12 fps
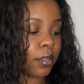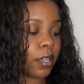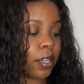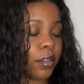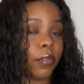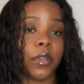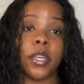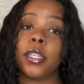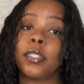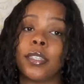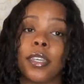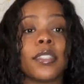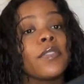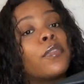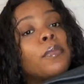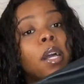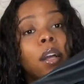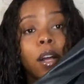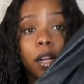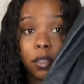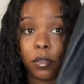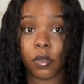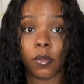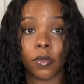Anyways, it's from
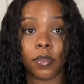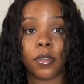Aldo.